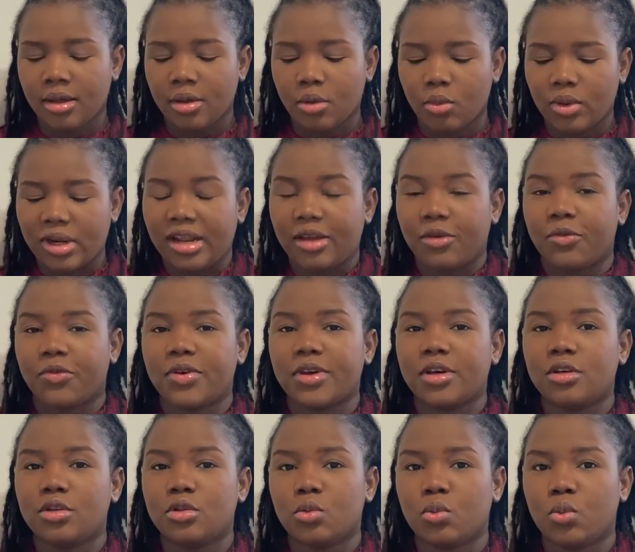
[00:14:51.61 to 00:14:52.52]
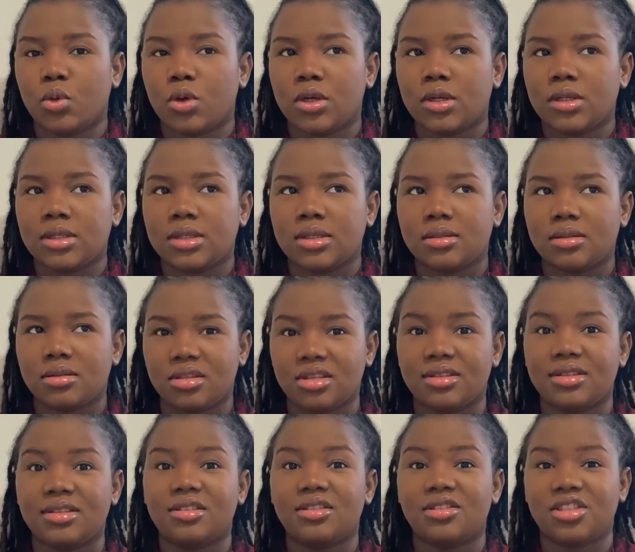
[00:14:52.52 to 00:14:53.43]
What I felt was the
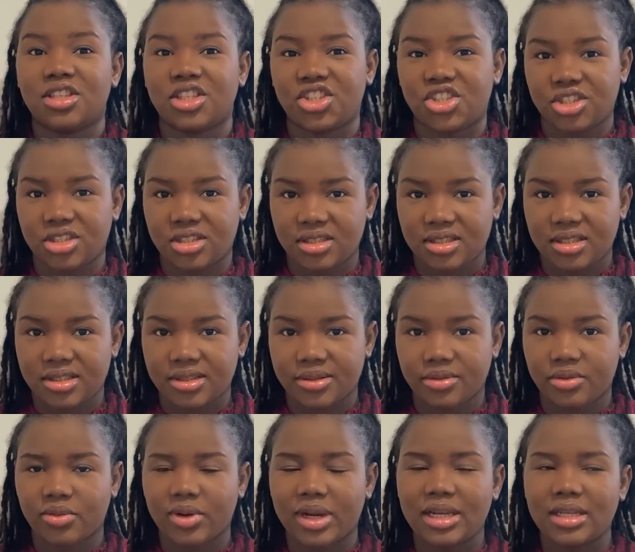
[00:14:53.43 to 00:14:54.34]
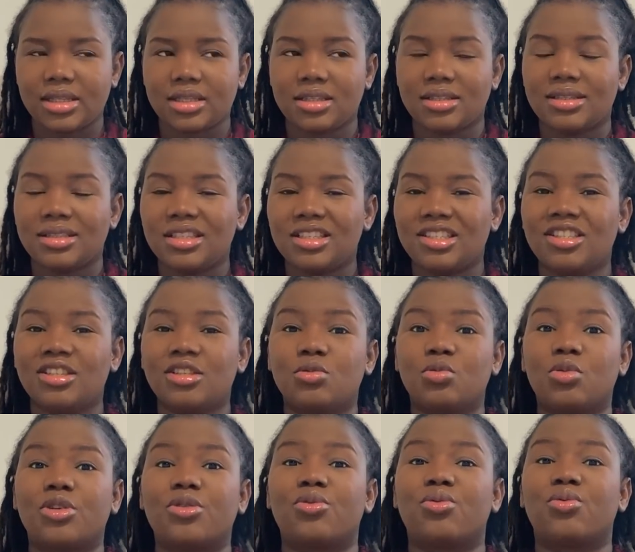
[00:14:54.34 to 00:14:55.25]
stitches, right? The stitches
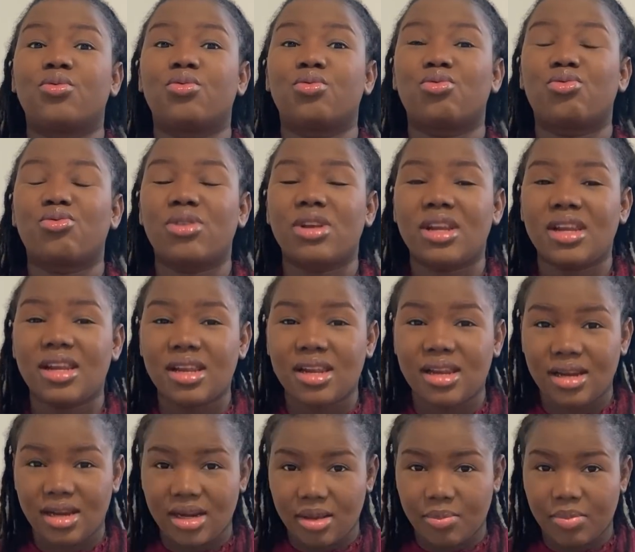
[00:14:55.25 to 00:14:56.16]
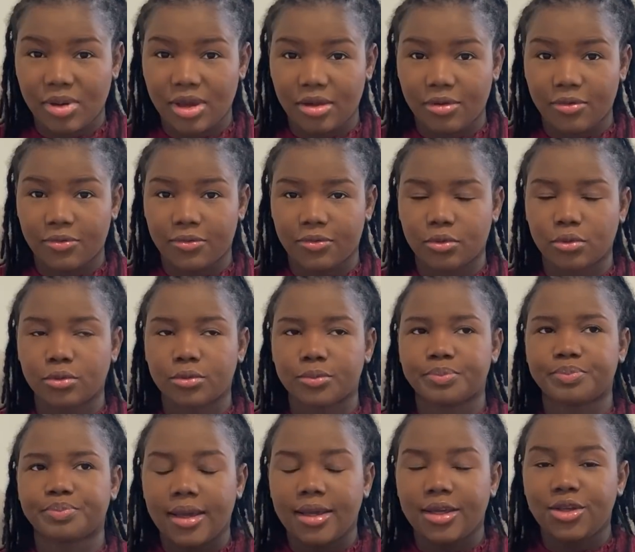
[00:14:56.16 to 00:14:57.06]
were really painful.
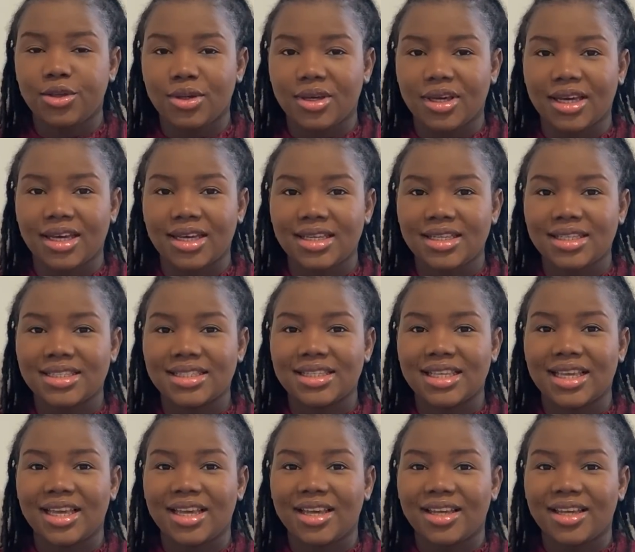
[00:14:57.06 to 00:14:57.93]
You guys,